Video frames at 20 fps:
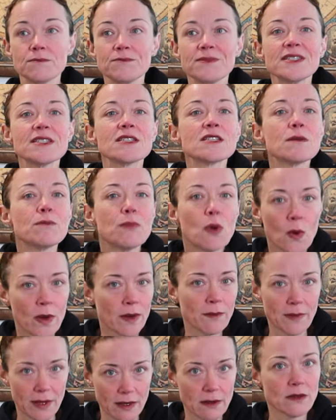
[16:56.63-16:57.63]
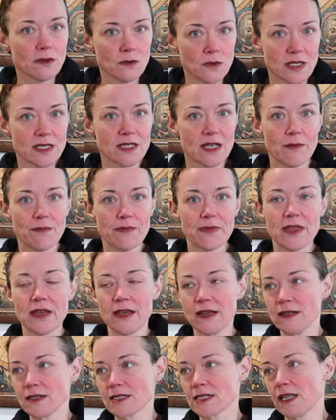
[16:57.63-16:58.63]
disappointment with some
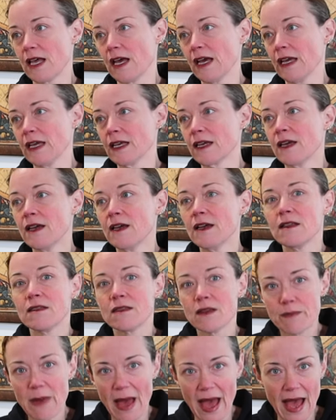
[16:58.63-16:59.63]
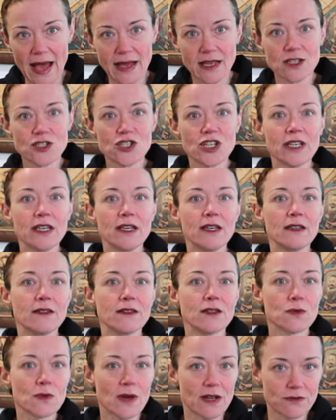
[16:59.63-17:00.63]
things like the packaging,
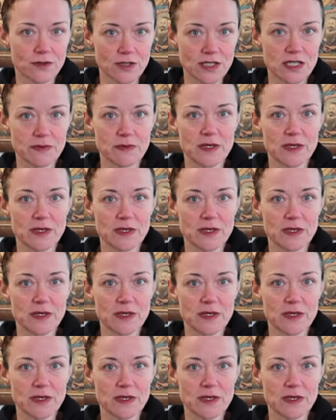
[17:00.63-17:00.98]
the reference